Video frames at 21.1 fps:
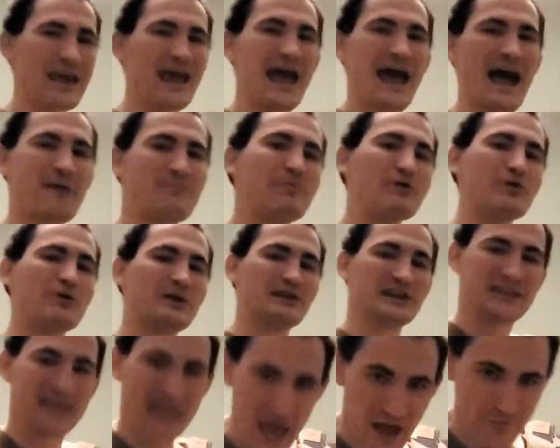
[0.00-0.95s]
Apple
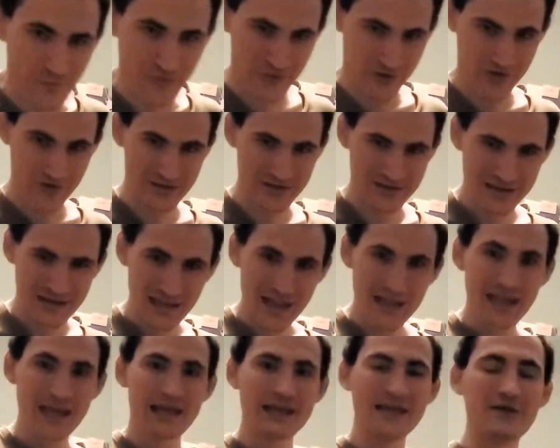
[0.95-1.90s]
would never
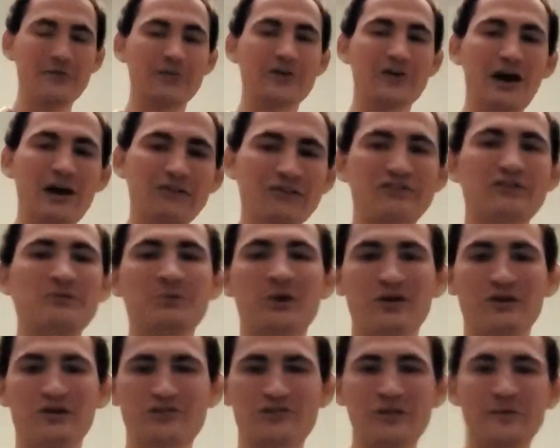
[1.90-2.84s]
give
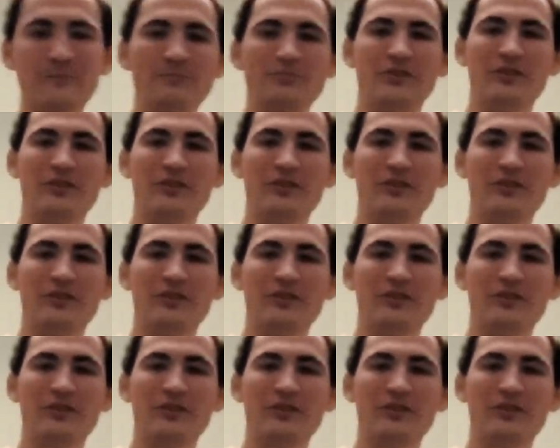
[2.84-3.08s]
customers